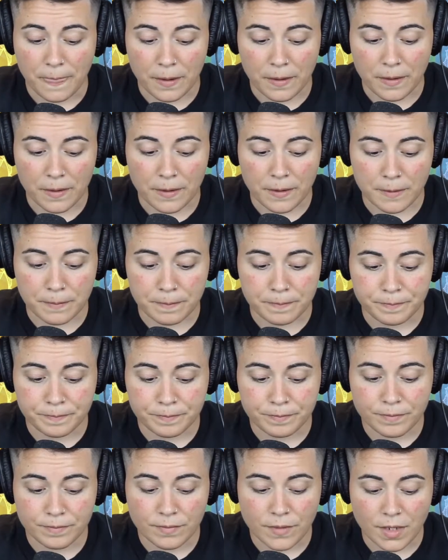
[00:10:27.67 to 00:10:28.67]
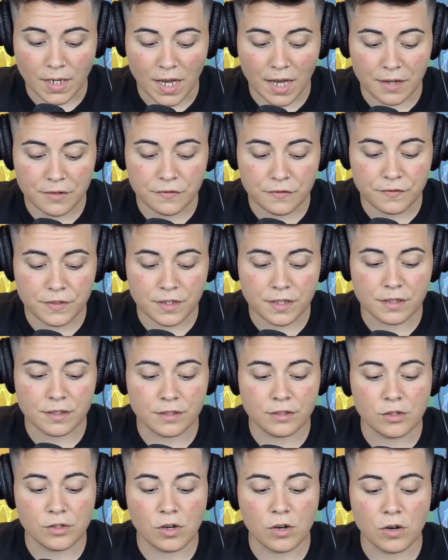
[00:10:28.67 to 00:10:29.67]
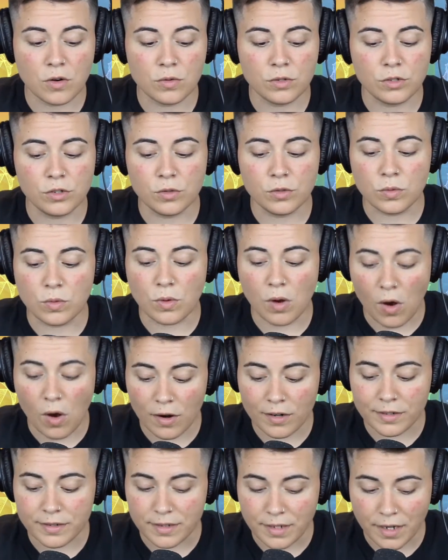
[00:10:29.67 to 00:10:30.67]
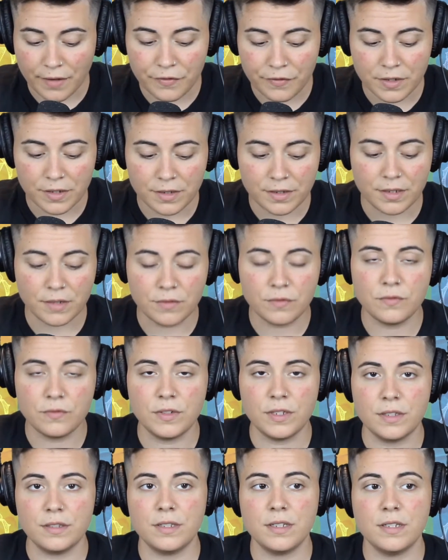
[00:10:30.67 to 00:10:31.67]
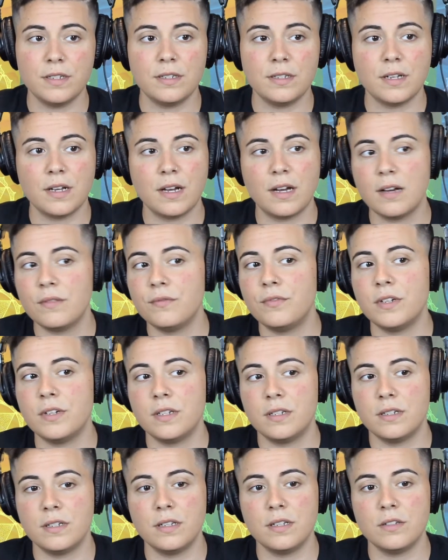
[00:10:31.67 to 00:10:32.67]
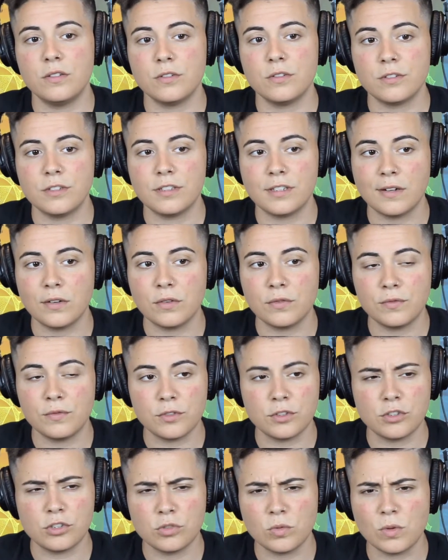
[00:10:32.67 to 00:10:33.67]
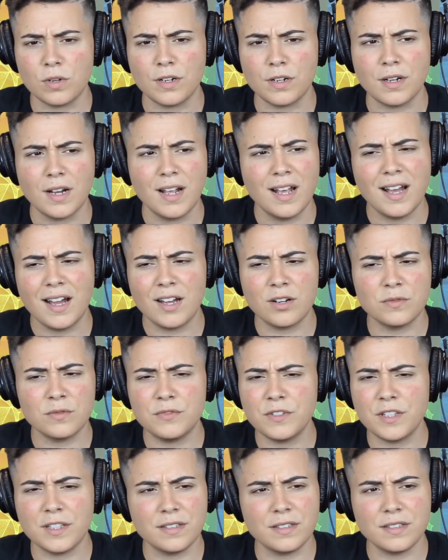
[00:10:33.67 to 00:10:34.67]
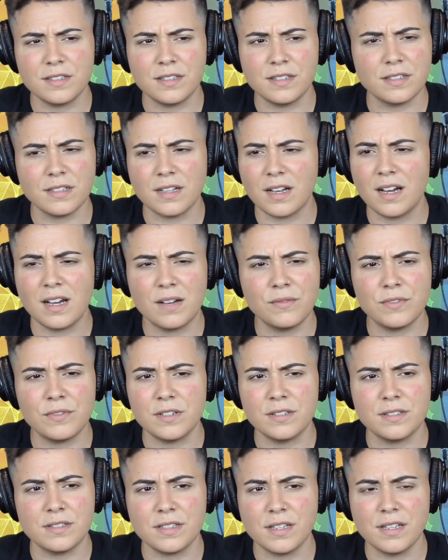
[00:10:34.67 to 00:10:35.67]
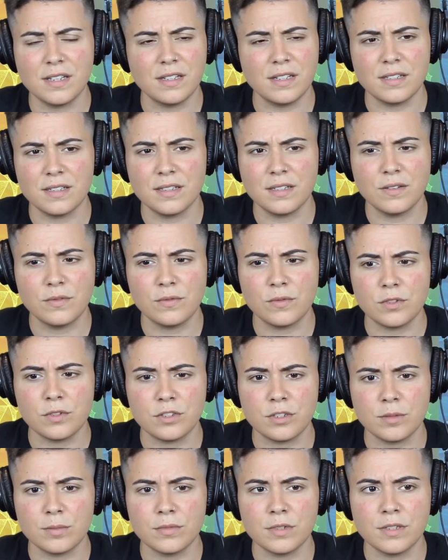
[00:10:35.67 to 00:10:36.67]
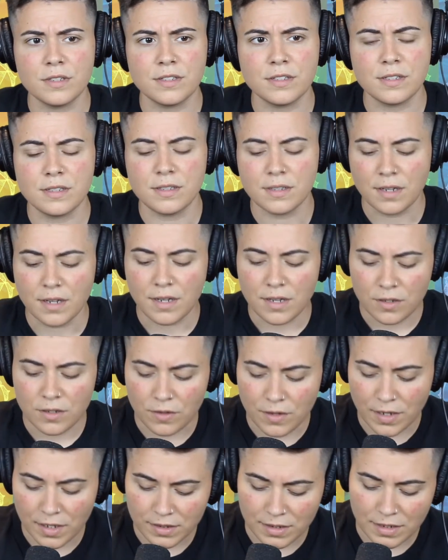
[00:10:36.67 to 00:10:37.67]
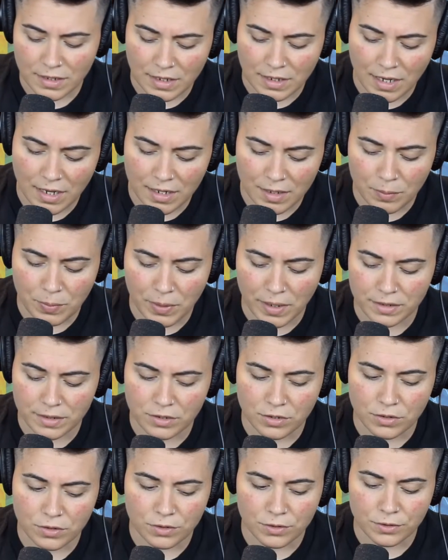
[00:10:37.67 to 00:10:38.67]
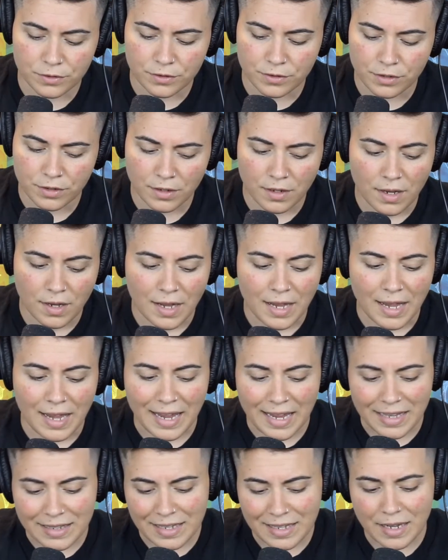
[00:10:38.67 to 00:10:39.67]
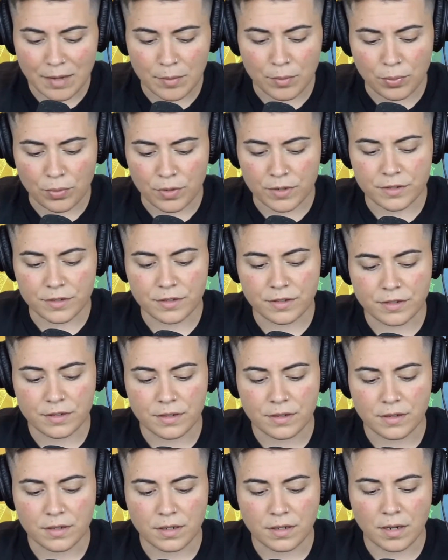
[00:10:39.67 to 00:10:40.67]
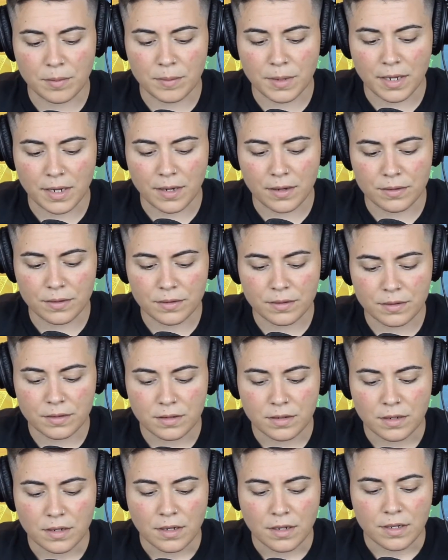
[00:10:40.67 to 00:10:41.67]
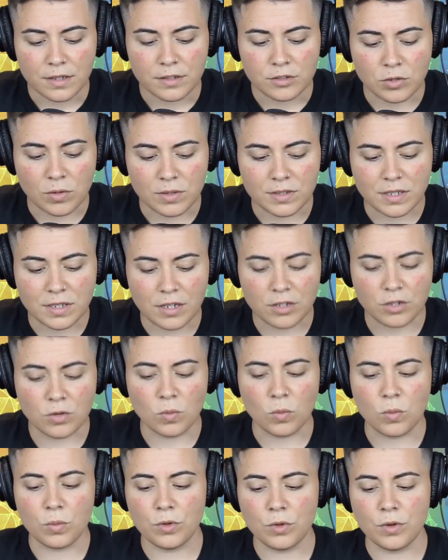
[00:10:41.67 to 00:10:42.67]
I feel as though you are definitely feeling confident in yourself for sure. I don't feel like this is a confidence thing for some reason. You got the Nine of Pentacles and the Empress coming out. So it's like you're